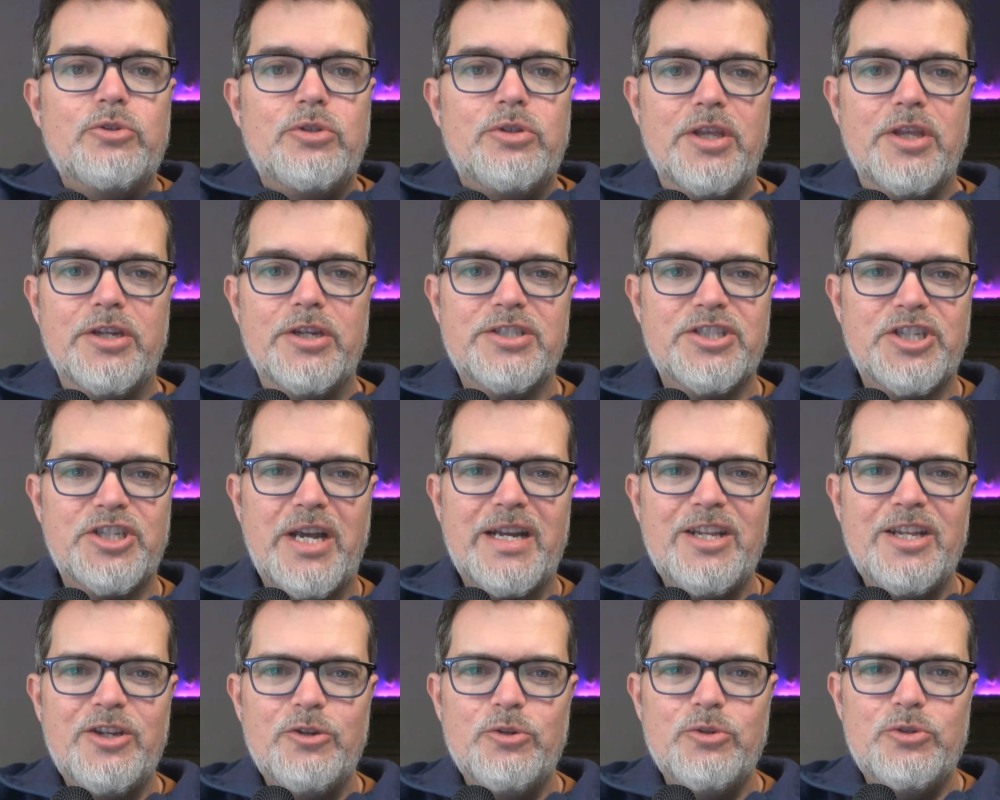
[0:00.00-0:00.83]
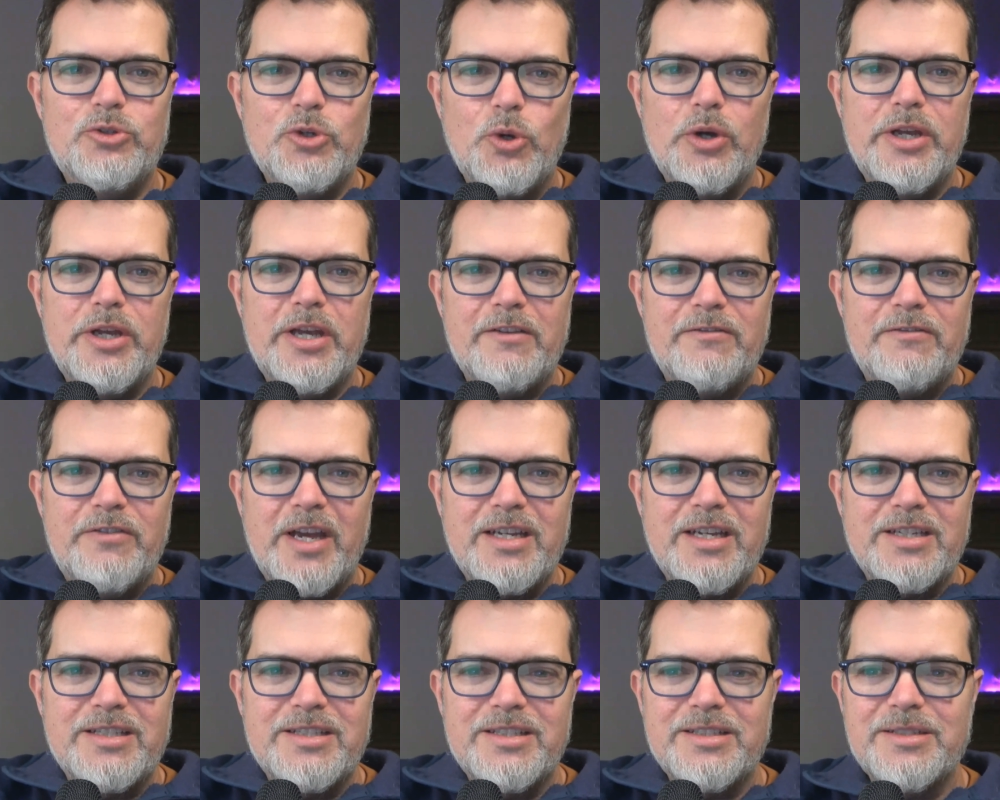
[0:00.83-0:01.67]
shiny new toy
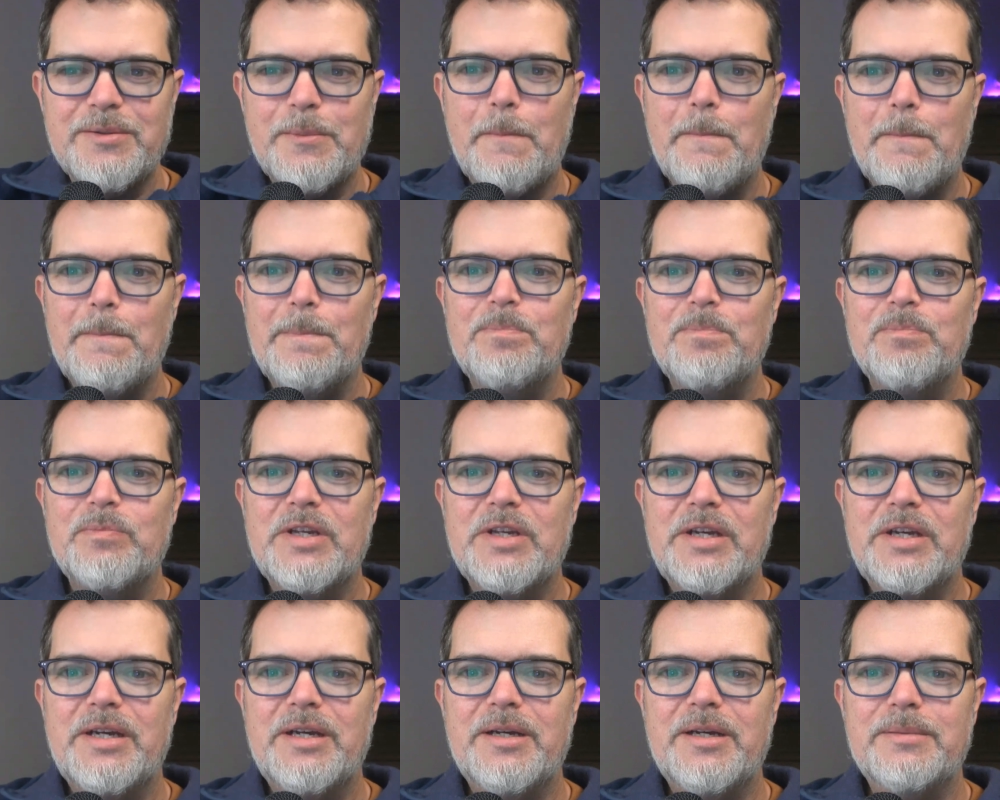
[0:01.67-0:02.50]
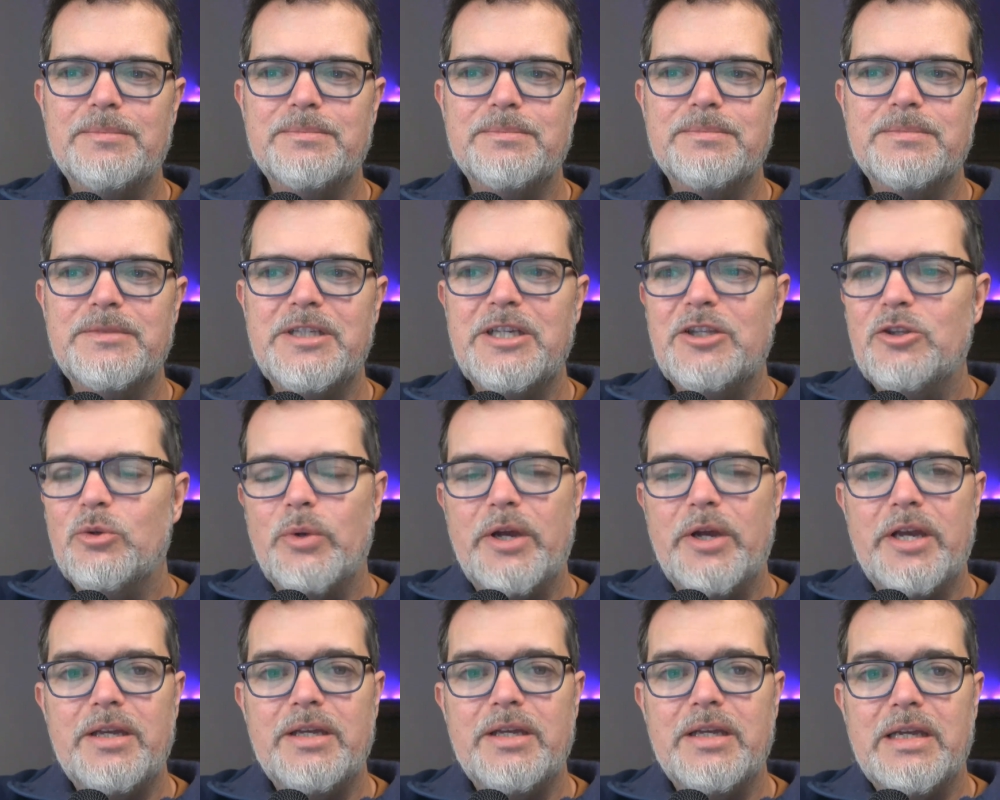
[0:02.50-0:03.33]
effect. Either
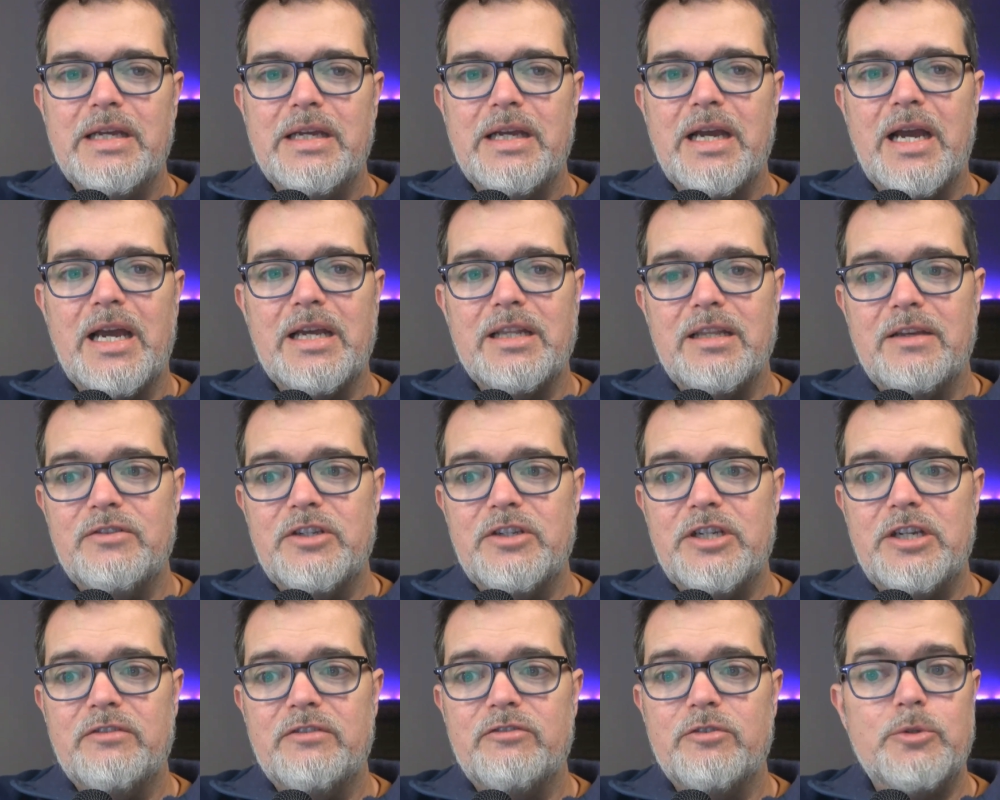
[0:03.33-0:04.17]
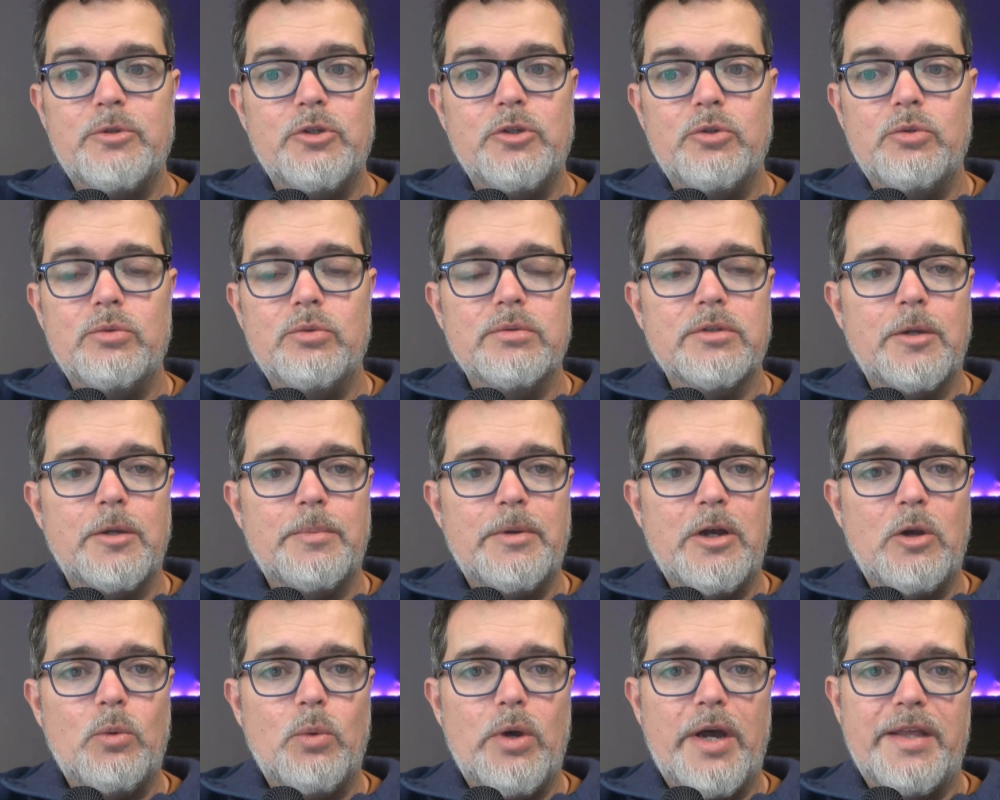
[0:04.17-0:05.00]
way, I'd love to hear from you
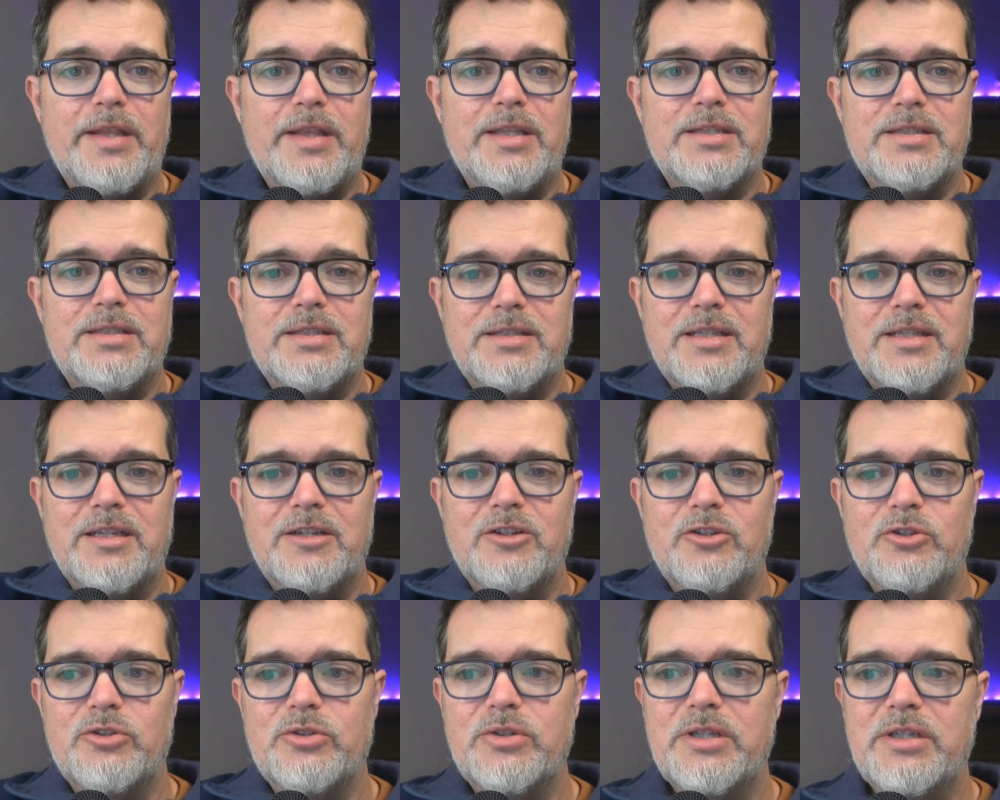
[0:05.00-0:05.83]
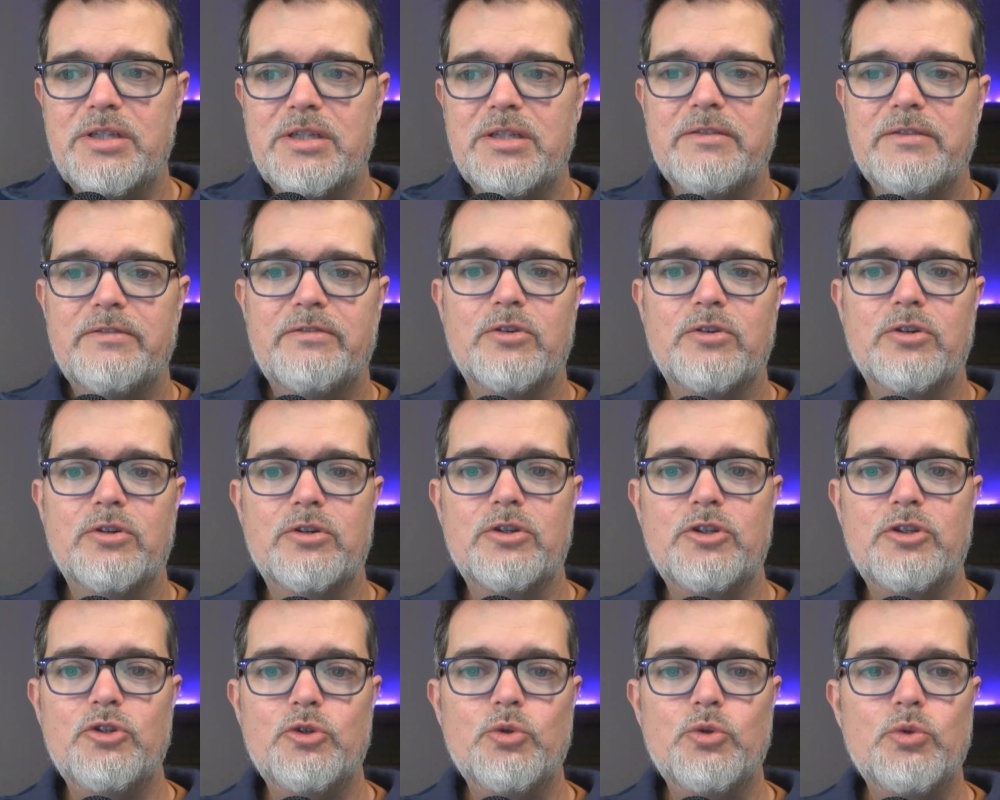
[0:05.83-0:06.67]
about why this is interesting for
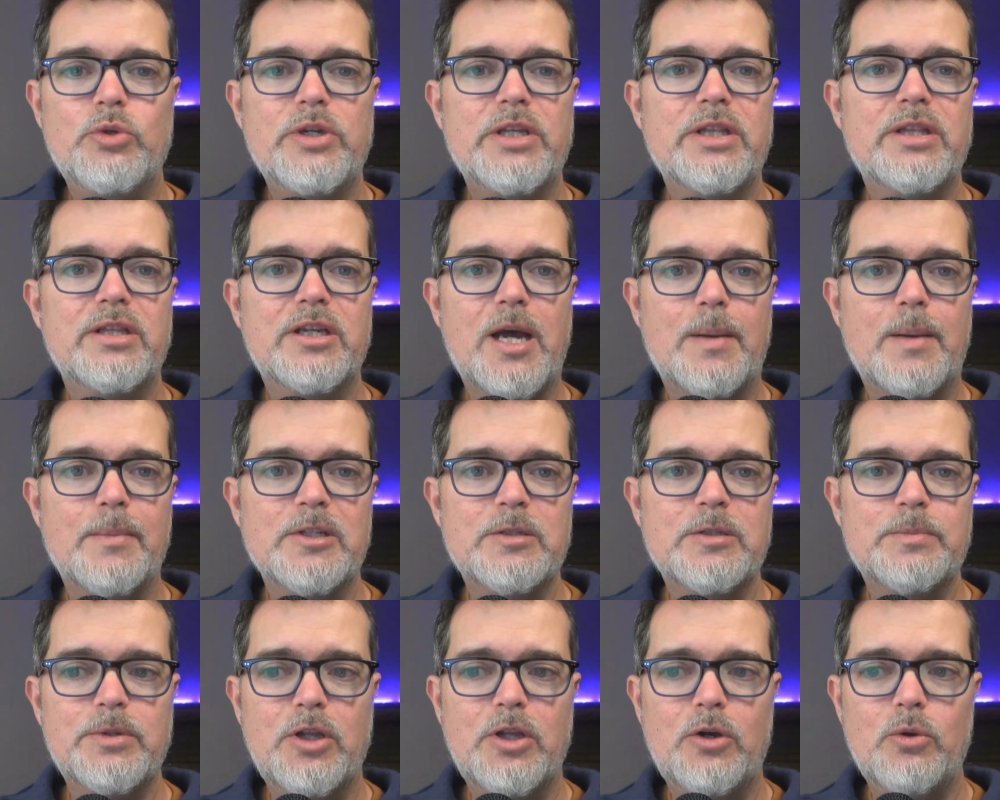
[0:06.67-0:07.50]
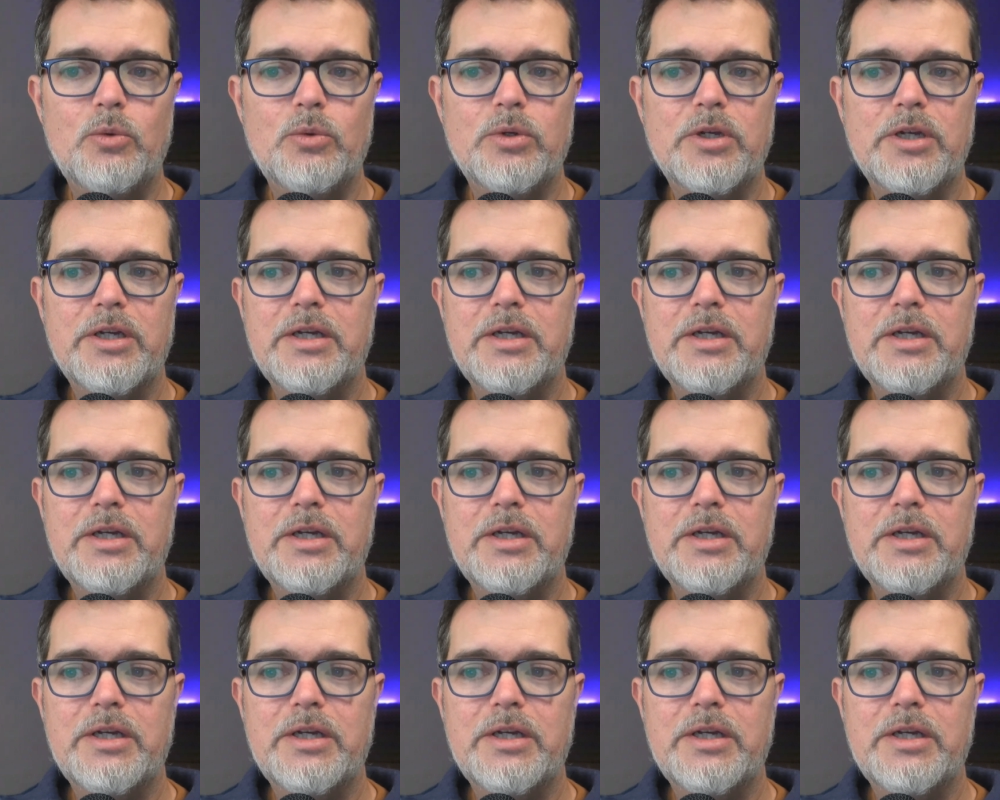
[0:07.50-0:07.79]
you in the comments below.